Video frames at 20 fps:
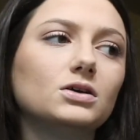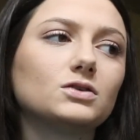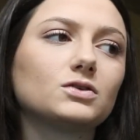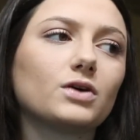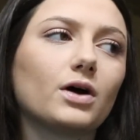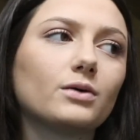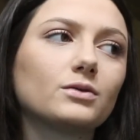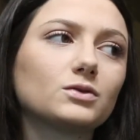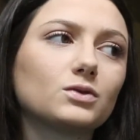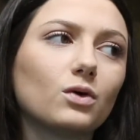
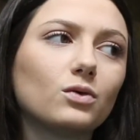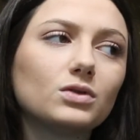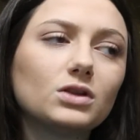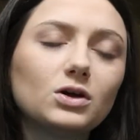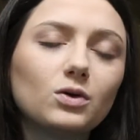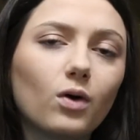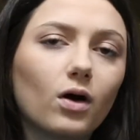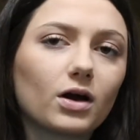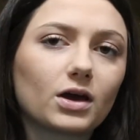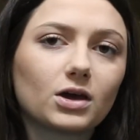so I was
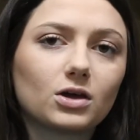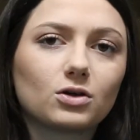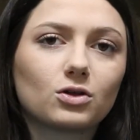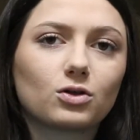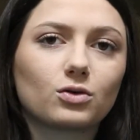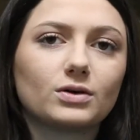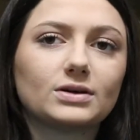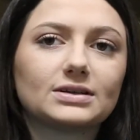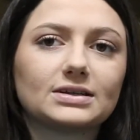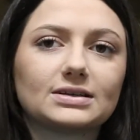only walking
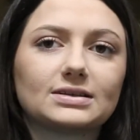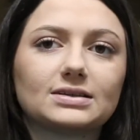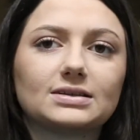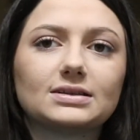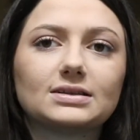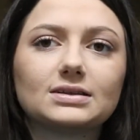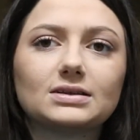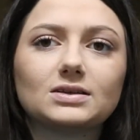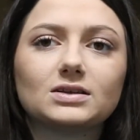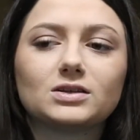short
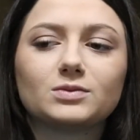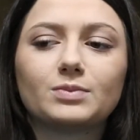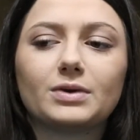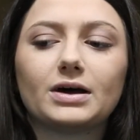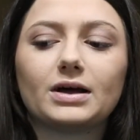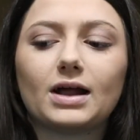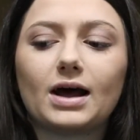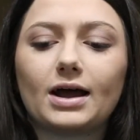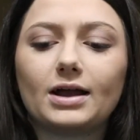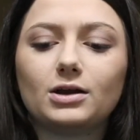distances,
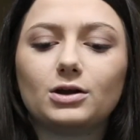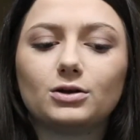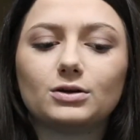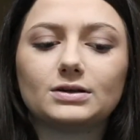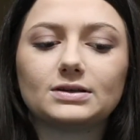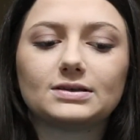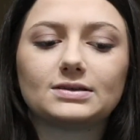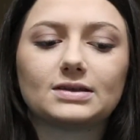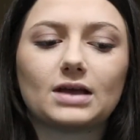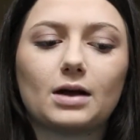but I
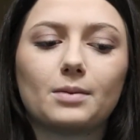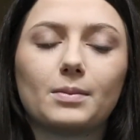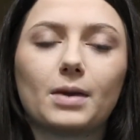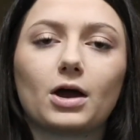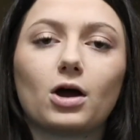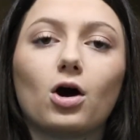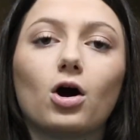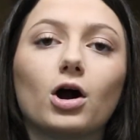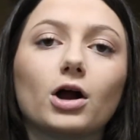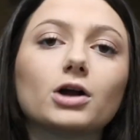noticed that my
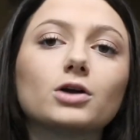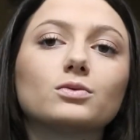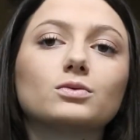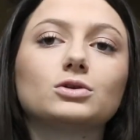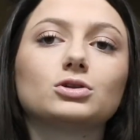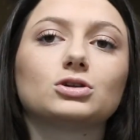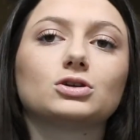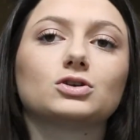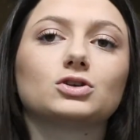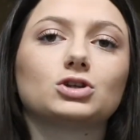heart
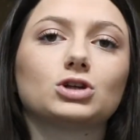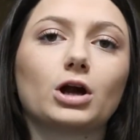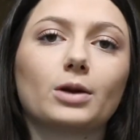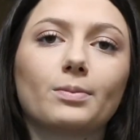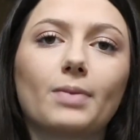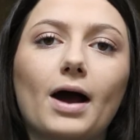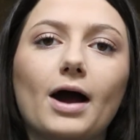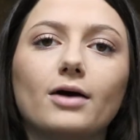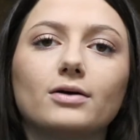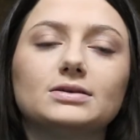would just
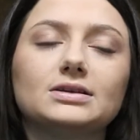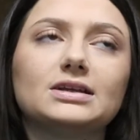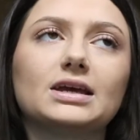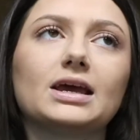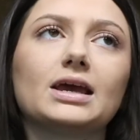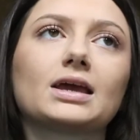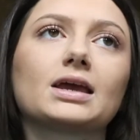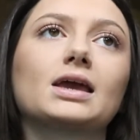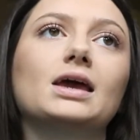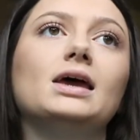start
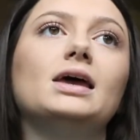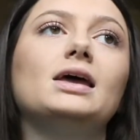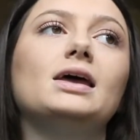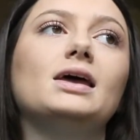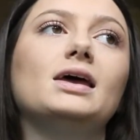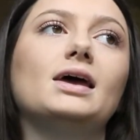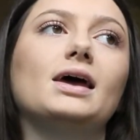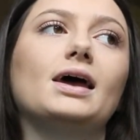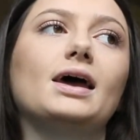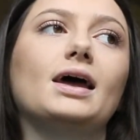pounding
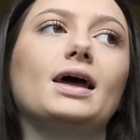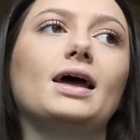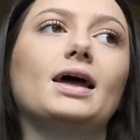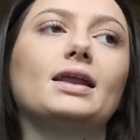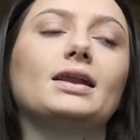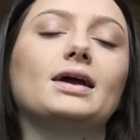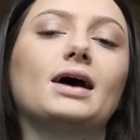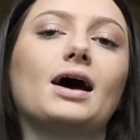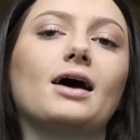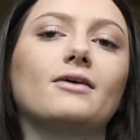
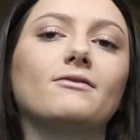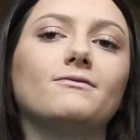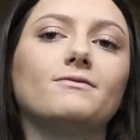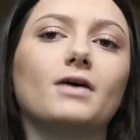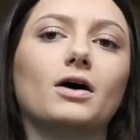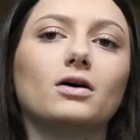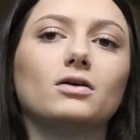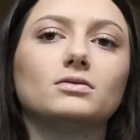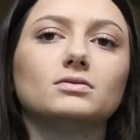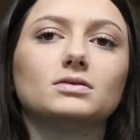and I
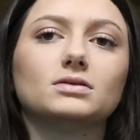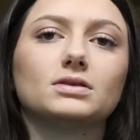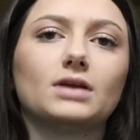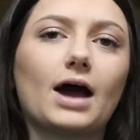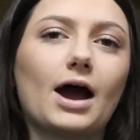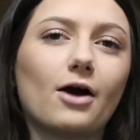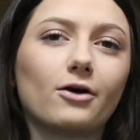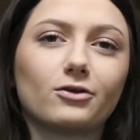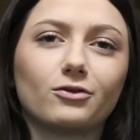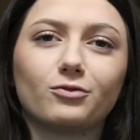felt
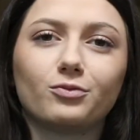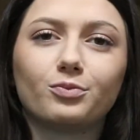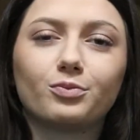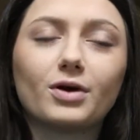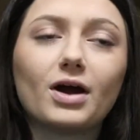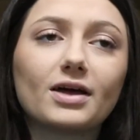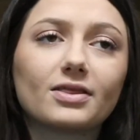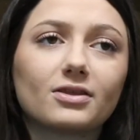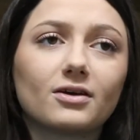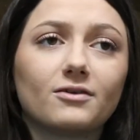out of
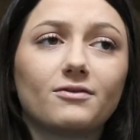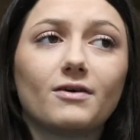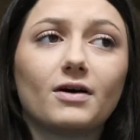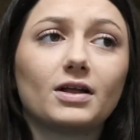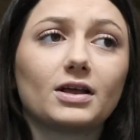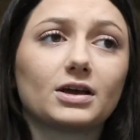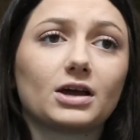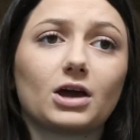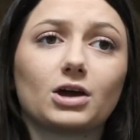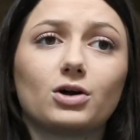breath. I
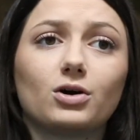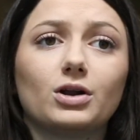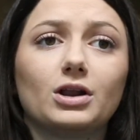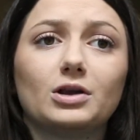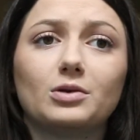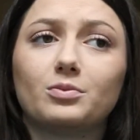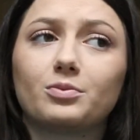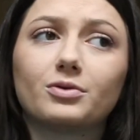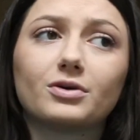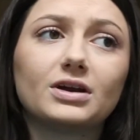felt like I
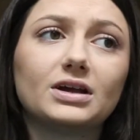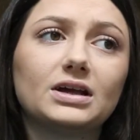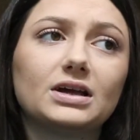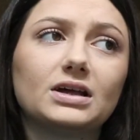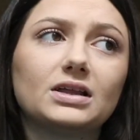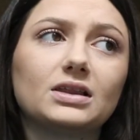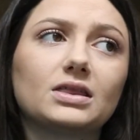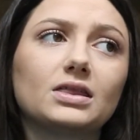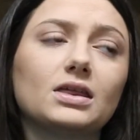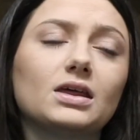couldn't
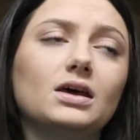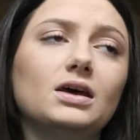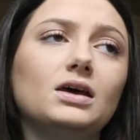breathe.